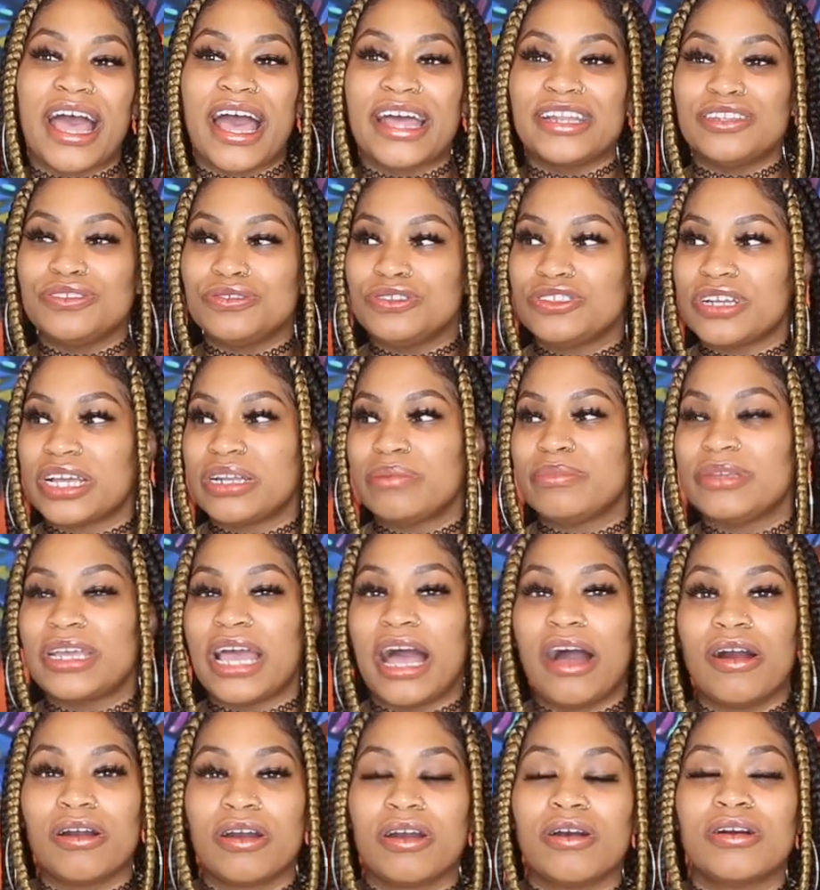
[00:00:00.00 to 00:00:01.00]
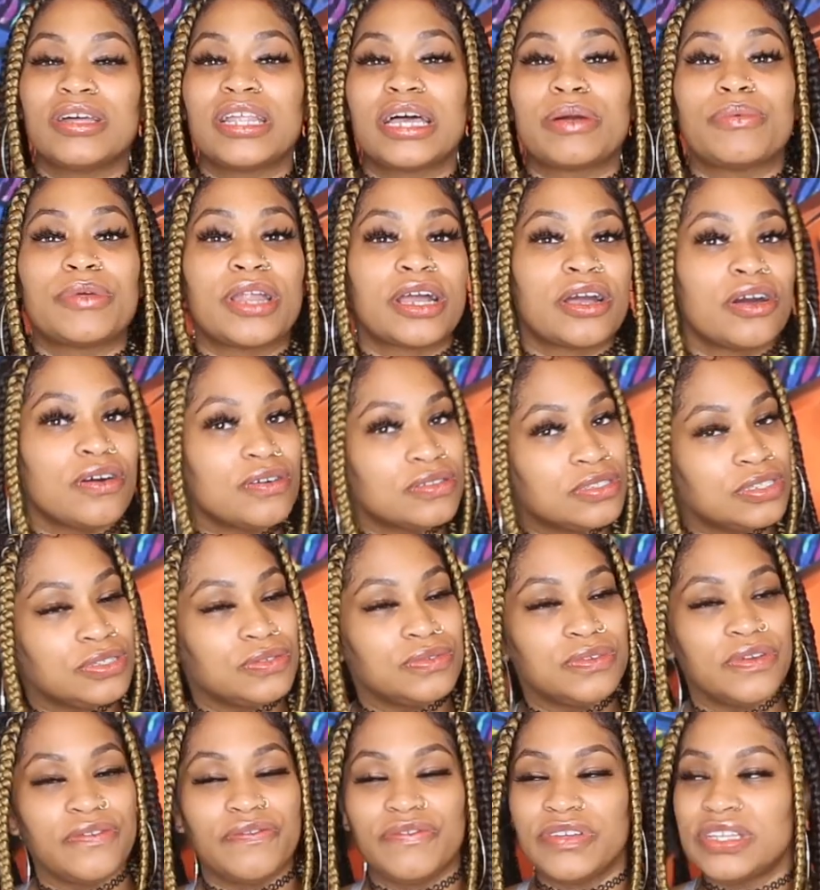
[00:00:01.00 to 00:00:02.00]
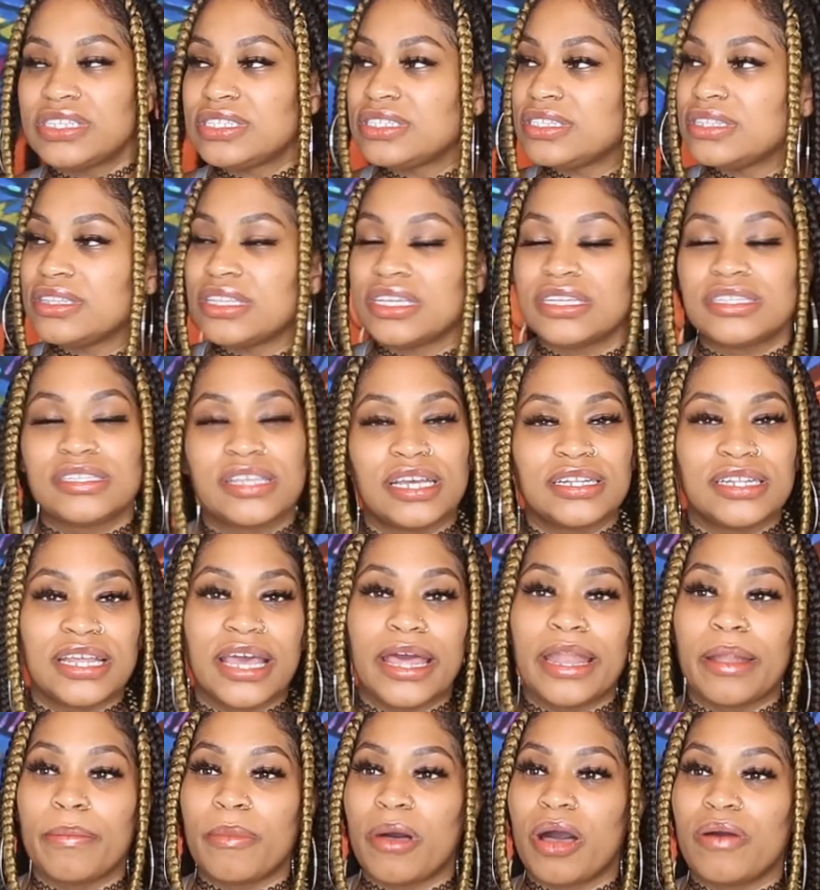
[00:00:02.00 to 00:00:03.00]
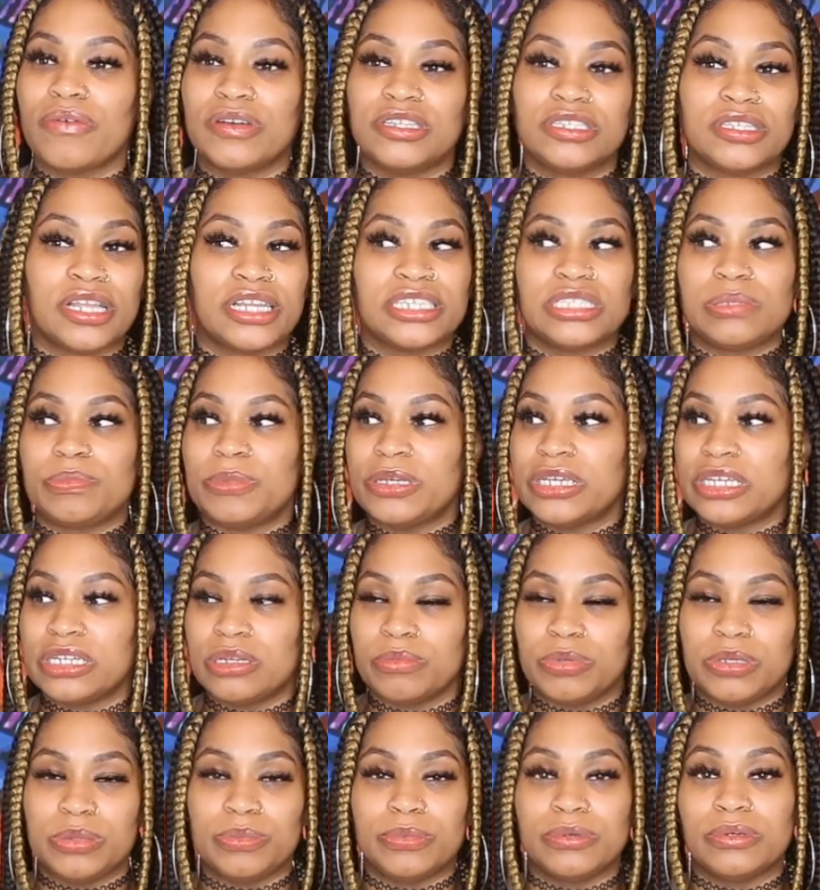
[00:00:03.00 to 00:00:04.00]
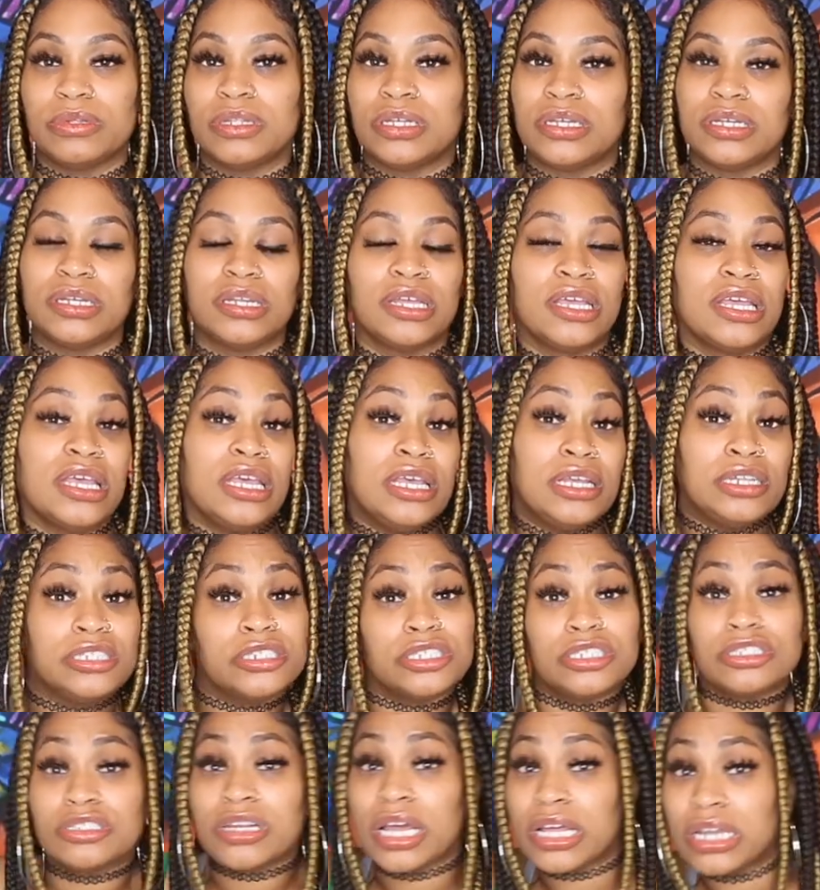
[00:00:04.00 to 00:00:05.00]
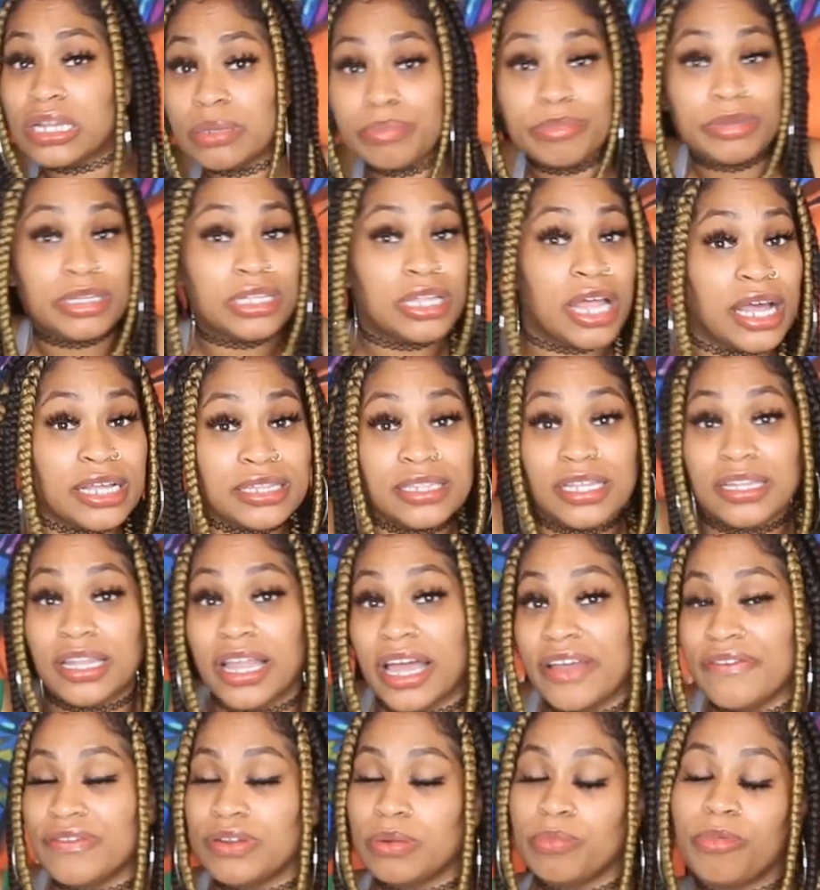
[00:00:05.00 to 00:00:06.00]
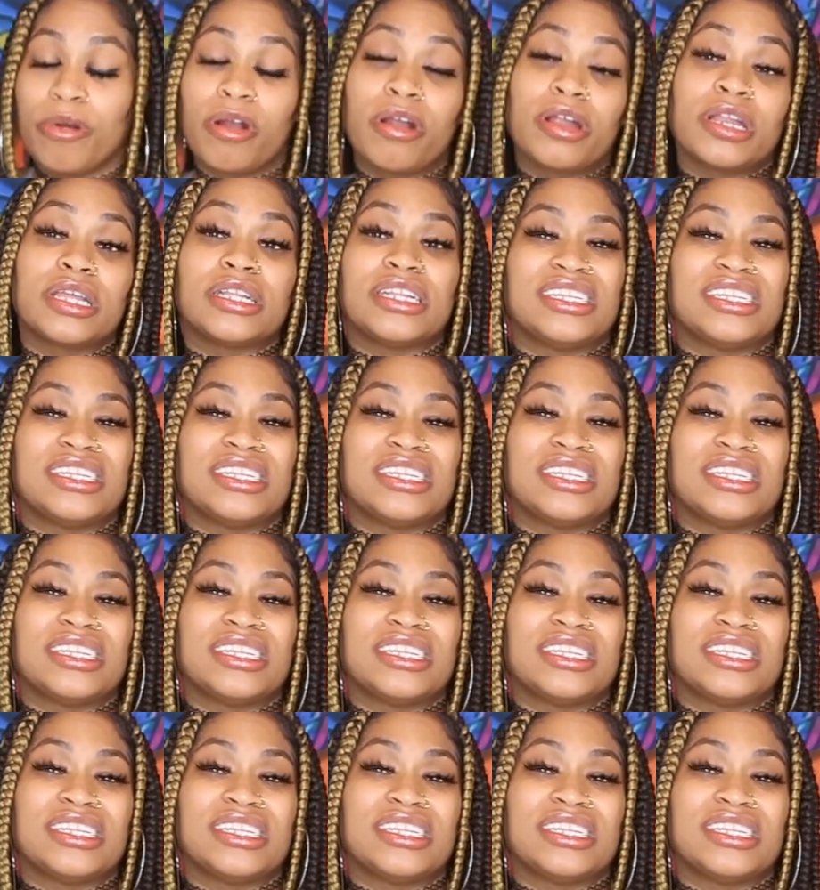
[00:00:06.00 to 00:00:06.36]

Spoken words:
I do try to be outgoing. Like when I go to events and things like that, I'm always like speaking to people and just trying to be like the life of the party.